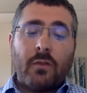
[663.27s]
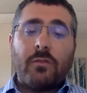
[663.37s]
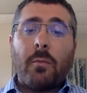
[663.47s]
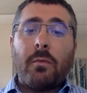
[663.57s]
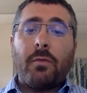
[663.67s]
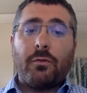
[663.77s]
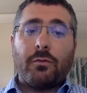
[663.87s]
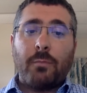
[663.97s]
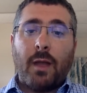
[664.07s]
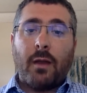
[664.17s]
Some of
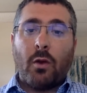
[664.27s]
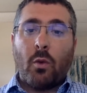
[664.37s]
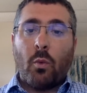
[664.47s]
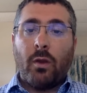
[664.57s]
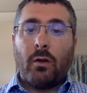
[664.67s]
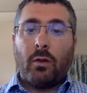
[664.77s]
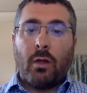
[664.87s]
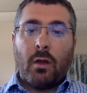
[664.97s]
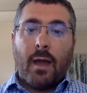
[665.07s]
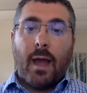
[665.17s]
those men
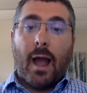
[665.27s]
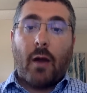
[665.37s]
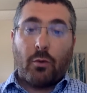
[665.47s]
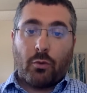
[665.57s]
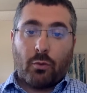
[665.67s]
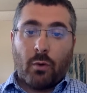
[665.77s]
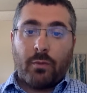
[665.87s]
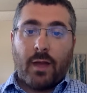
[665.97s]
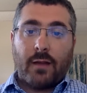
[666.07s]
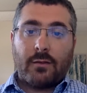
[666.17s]
will outgrow
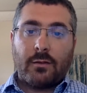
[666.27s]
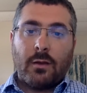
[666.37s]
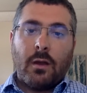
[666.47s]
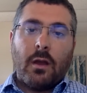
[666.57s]
that.